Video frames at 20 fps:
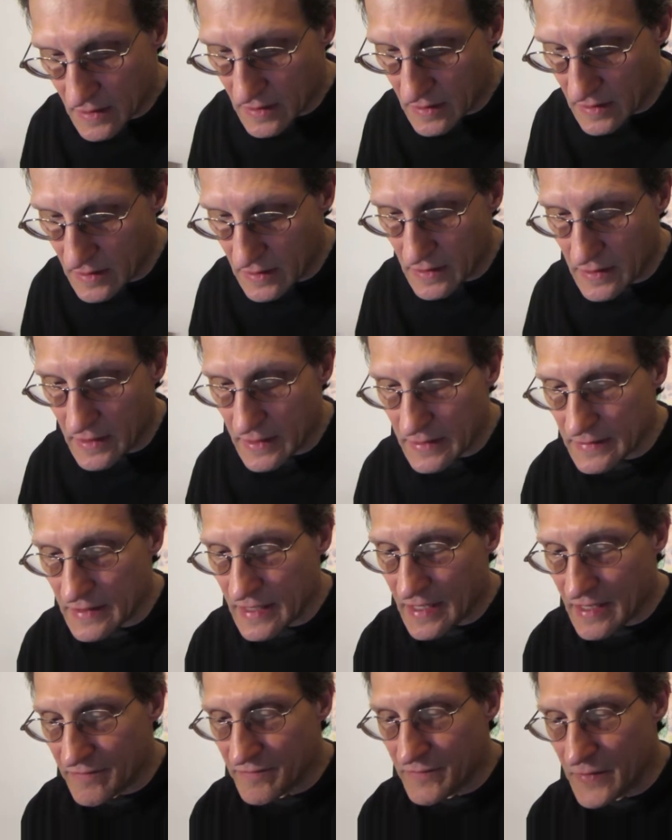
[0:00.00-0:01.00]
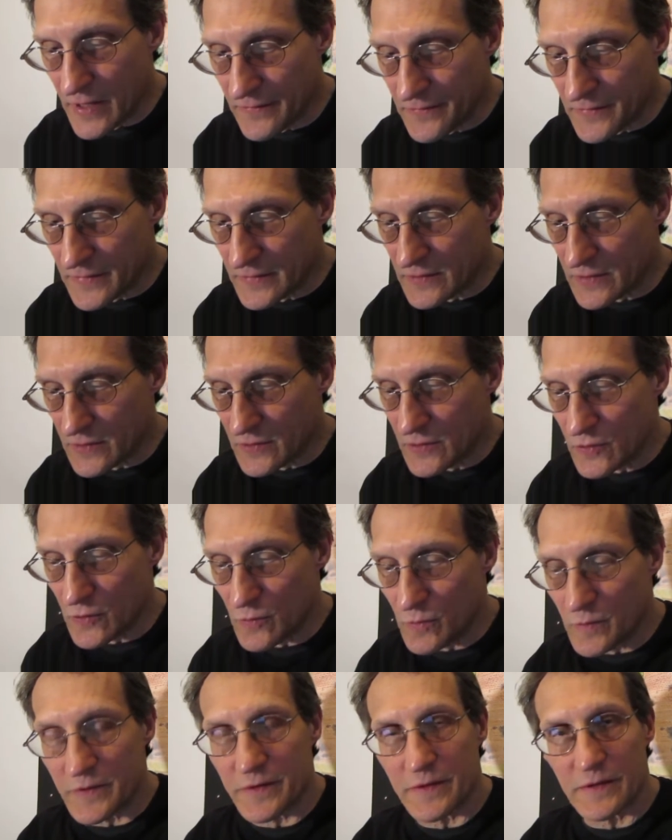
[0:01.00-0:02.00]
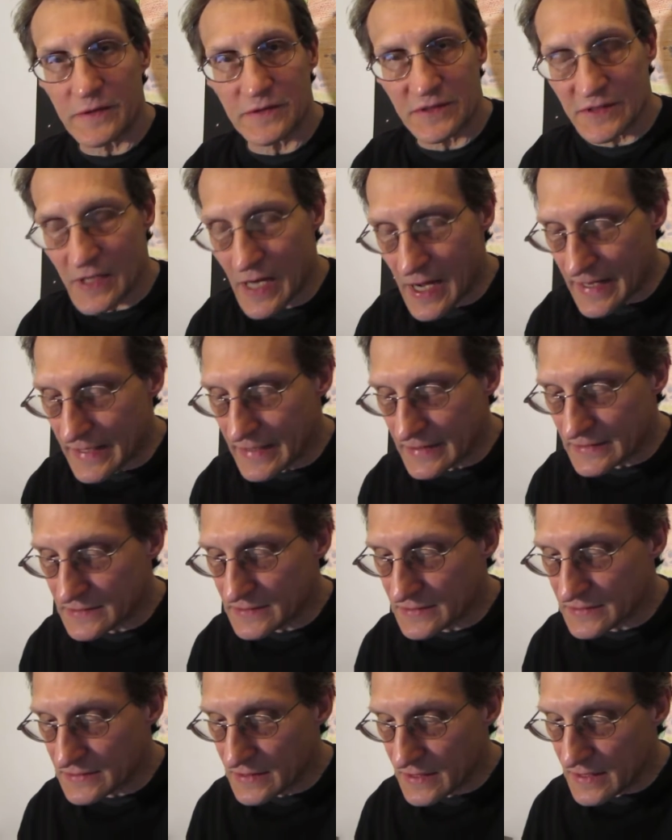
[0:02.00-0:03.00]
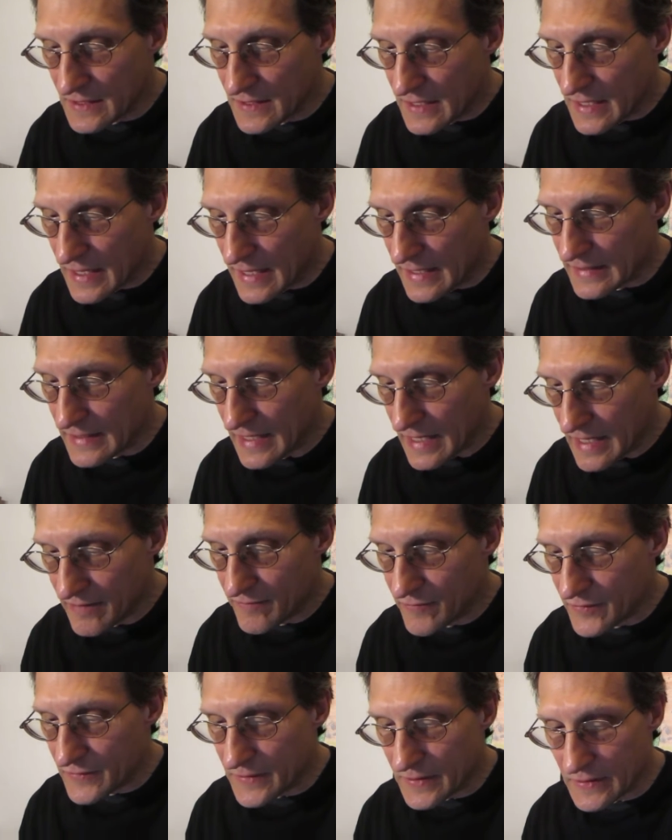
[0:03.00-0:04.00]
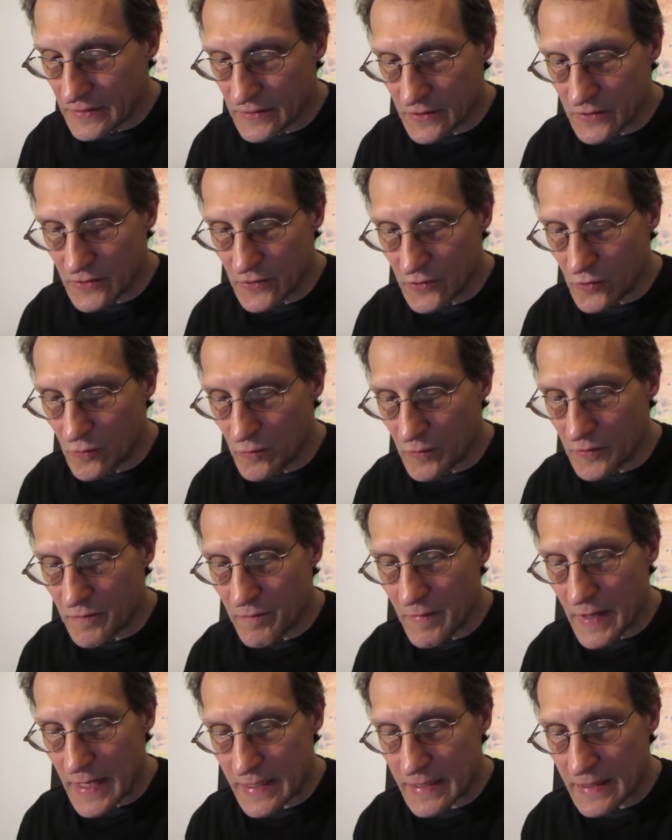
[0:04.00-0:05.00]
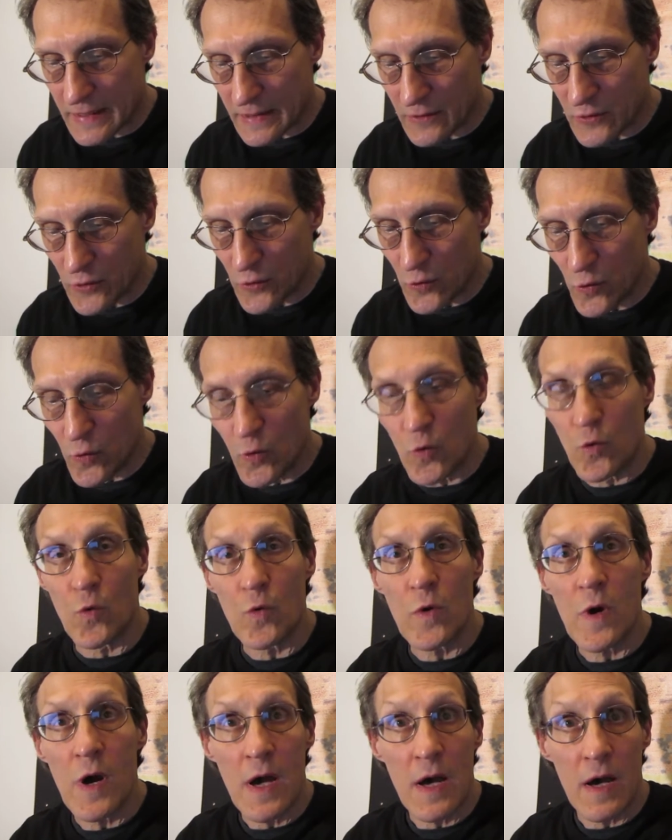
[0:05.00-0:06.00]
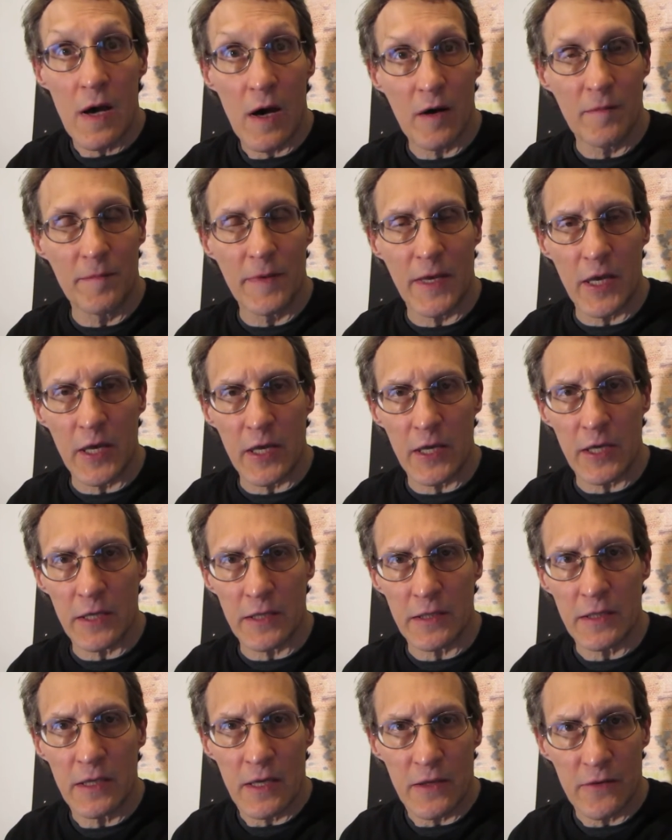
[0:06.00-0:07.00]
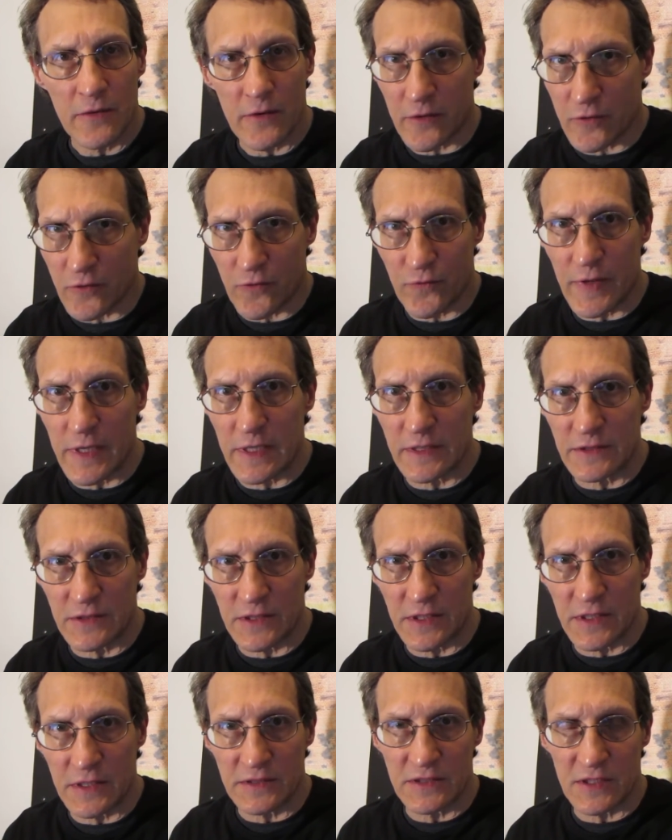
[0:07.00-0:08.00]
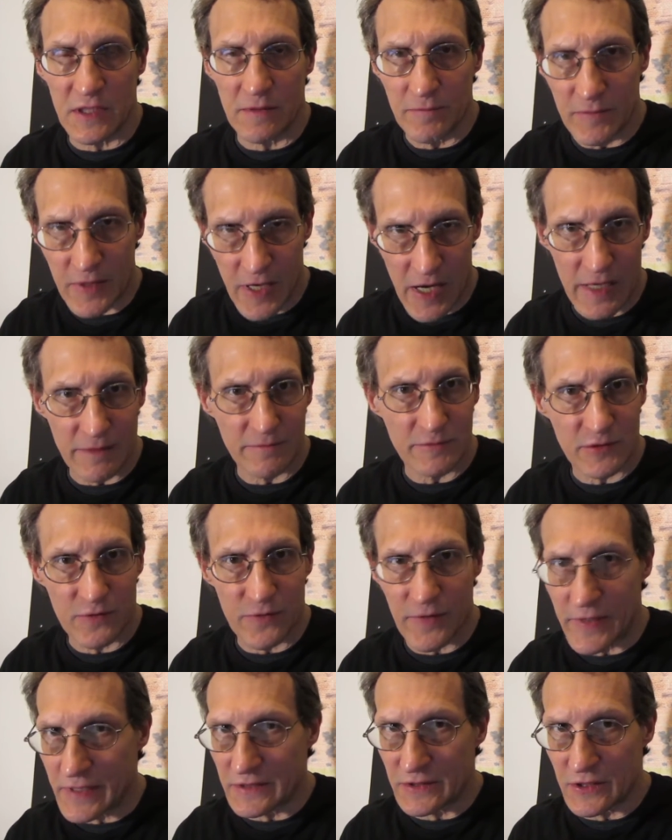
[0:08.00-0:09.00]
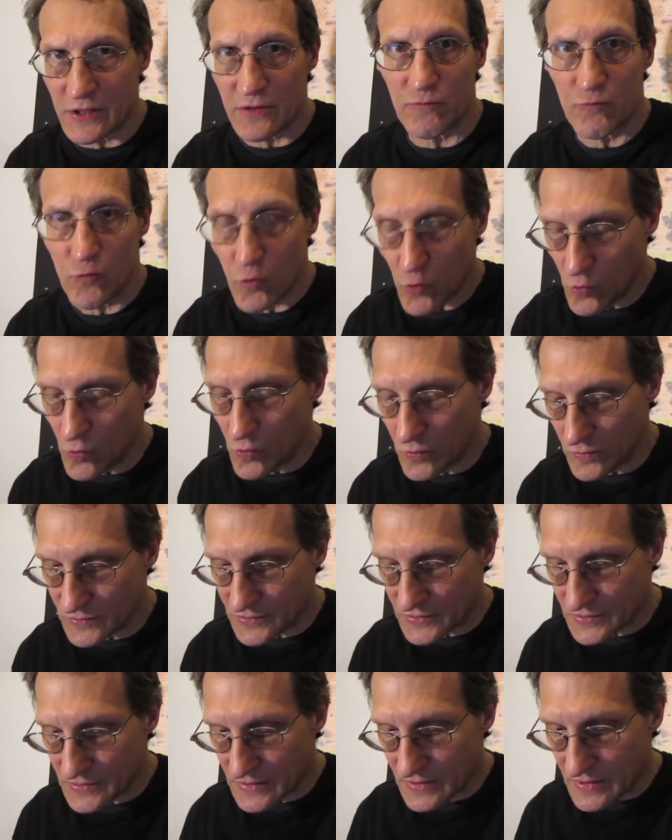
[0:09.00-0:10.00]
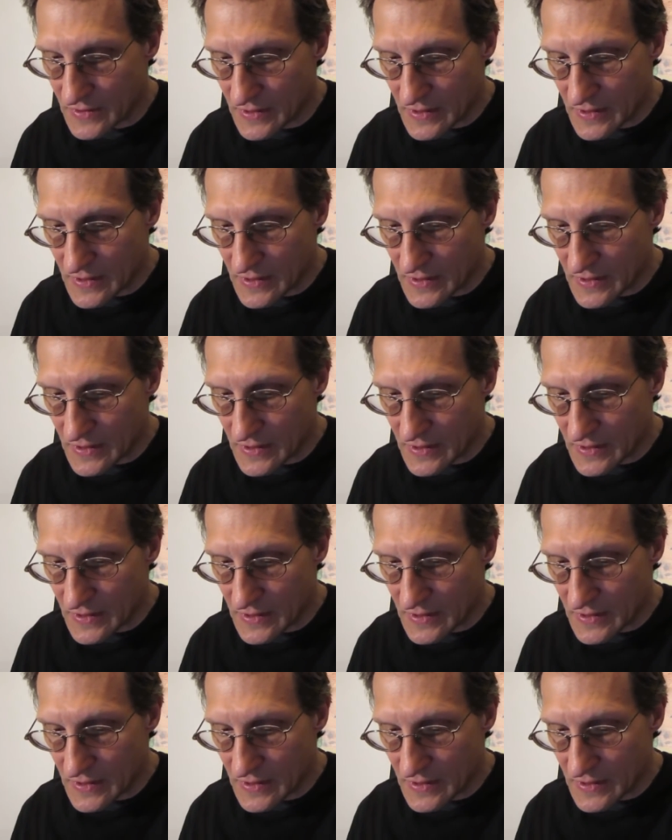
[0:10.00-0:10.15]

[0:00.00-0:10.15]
and have nothing to do with the science and everything to do with making you obey their crazy, sometimes crazy rules.